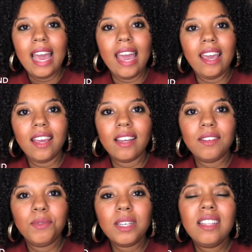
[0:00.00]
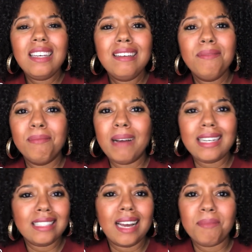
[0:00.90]
And really, my
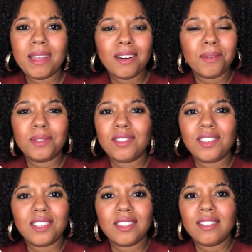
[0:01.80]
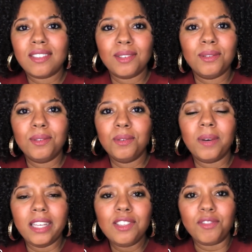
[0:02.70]
job there was just to
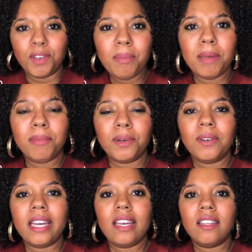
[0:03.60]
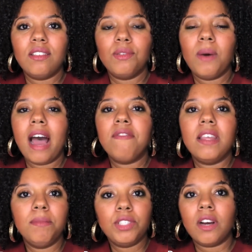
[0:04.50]
interview people and to have
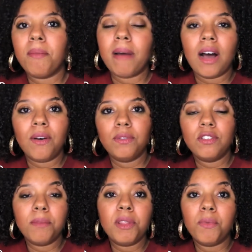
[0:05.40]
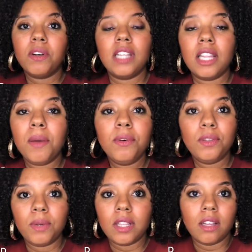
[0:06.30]
them share about some of the work that they were
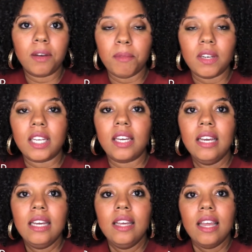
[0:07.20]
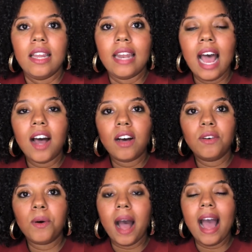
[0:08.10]
doing in the community.
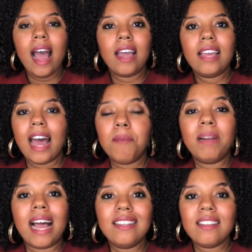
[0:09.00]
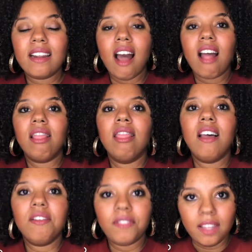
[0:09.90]
Now, I had a blast and I
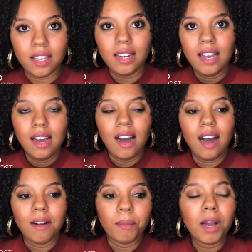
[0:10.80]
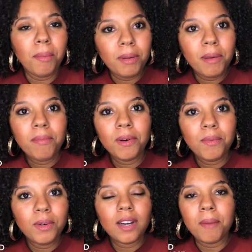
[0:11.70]
loved it. A couple of people
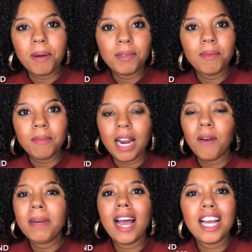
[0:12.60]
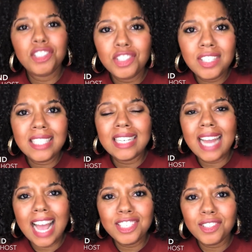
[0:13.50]
would come up to me and be like, "Oh my gosh, you're such a
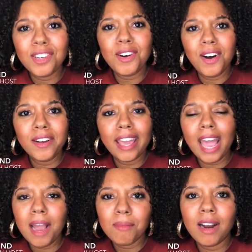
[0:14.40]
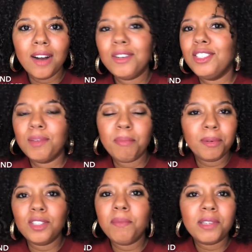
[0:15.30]
natural on camera," or
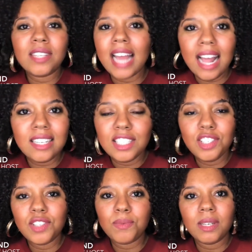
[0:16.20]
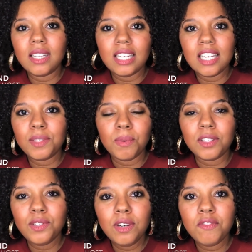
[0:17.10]
your personality just really is well
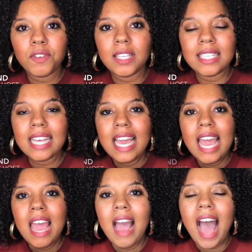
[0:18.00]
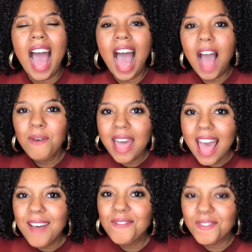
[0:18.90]
suited for this.
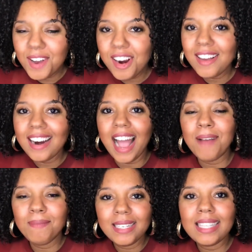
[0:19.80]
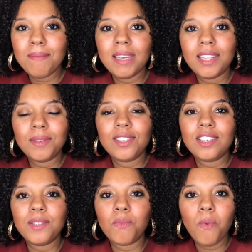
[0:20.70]
However, I must admit there was
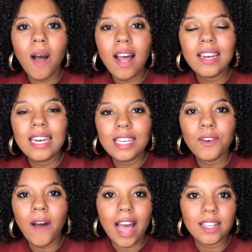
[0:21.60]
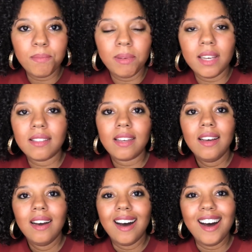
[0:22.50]
just one little aspect
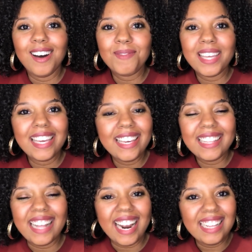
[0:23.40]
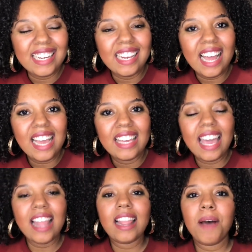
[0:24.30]
of the gig that I didn't like,
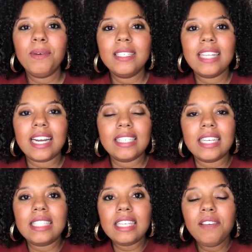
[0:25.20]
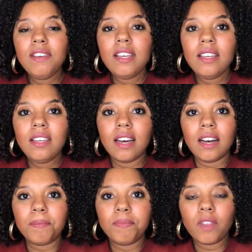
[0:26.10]
and that was that as a TV
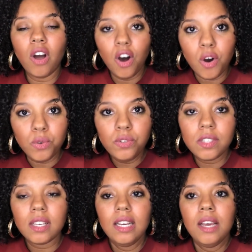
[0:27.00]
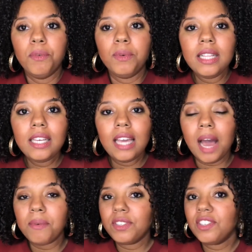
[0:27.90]
host, really, I
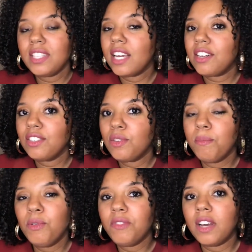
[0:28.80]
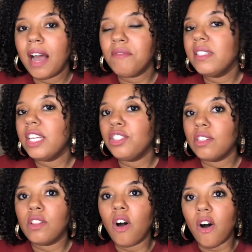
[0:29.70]
was just there to move the conversation
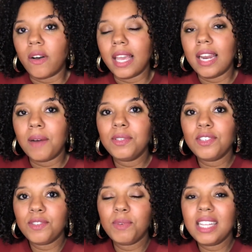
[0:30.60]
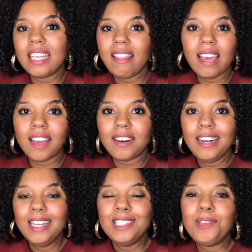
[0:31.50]
along, and I was just really there
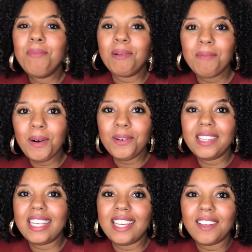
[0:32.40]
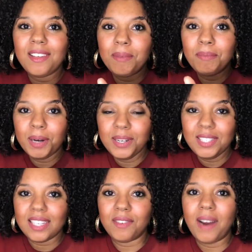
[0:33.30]
to promote the other
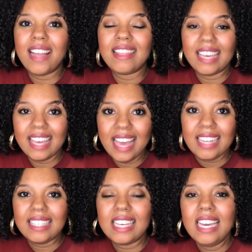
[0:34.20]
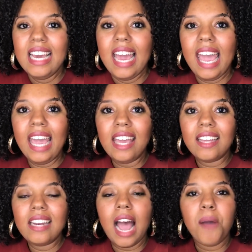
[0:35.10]
person, right, the guest.
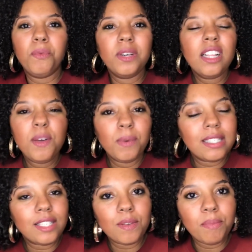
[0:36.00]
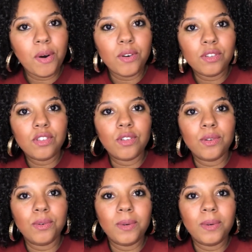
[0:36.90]
And I really wasn't supposed to